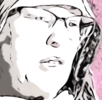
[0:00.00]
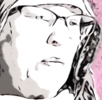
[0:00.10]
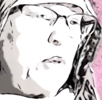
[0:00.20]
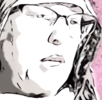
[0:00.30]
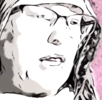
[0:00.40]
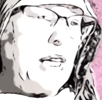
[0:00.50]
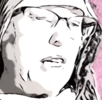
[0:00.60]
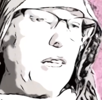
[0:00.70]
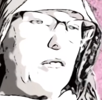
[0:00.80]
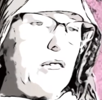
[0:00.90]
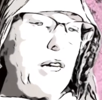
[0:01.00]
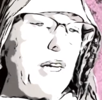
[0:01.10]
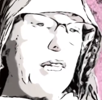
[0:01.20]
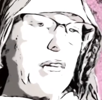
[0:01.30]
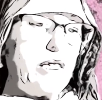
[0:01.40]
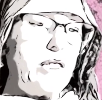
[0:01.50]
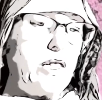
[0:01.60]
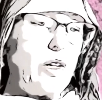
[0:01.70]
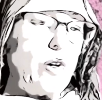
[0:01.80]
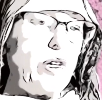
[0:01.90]
simply that it is not
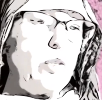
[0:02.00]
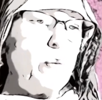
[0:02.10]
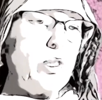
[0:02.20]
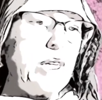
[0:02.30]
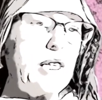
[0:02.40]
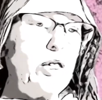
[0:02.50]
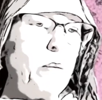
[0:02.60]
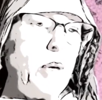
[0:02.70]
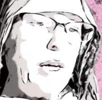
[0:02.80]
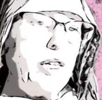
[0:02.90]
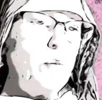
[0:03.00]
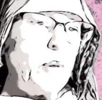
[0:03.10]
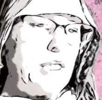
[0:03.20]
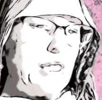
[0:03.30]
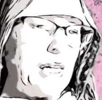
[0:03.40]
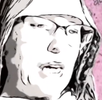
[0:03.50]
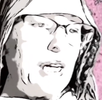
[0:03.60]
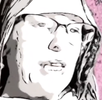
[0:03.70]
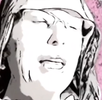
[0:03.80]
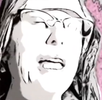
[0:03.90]
necessary to protect the mind by
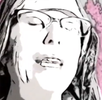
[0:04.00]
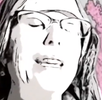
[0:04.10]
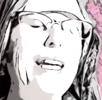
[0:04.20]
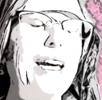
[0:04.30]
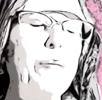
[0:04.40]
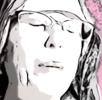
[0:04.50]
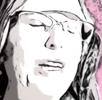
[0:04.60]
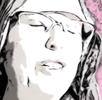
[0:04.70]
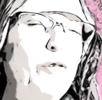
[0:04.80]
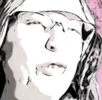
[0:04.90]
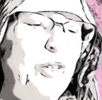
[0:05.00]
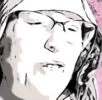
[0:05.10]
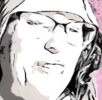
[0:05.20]
denying the unmindful.